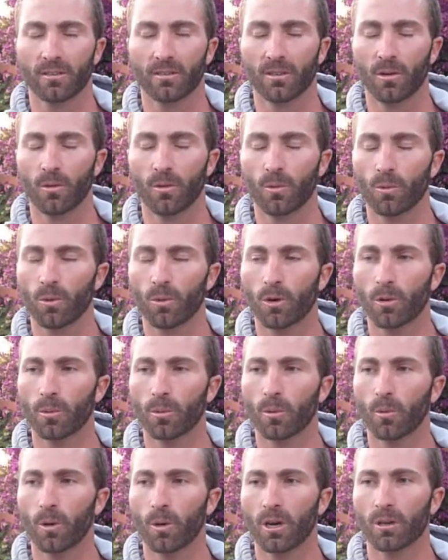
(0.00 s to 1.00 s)
So warm
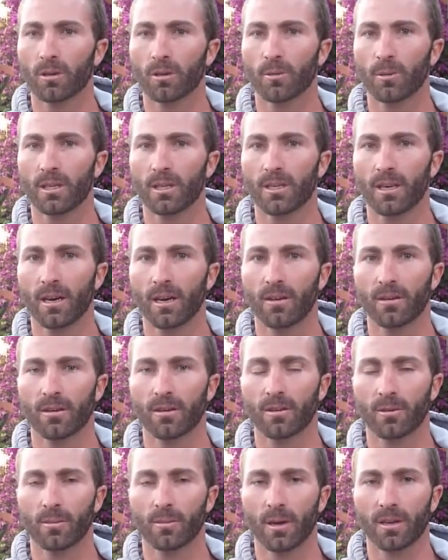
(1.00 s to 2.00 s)
and welcoming down
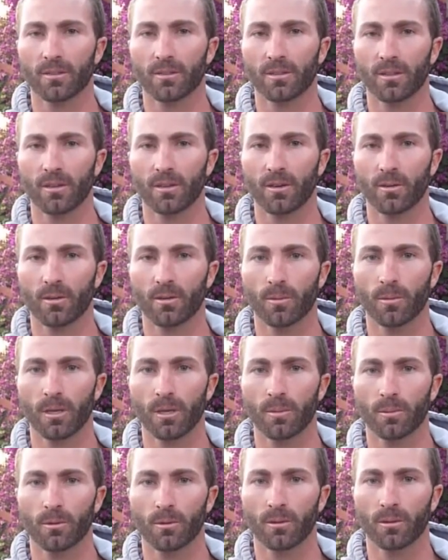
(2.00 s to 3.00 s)
here in Mexico. The
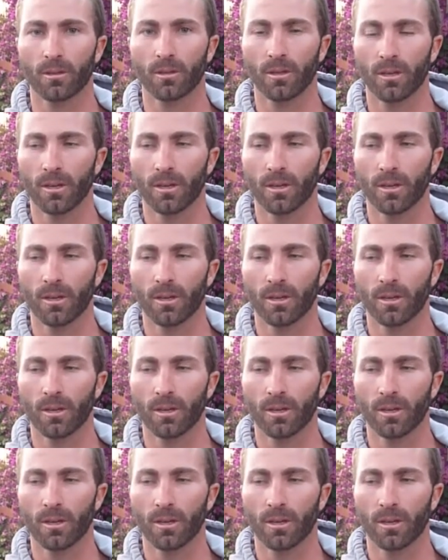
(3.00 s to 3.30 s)
people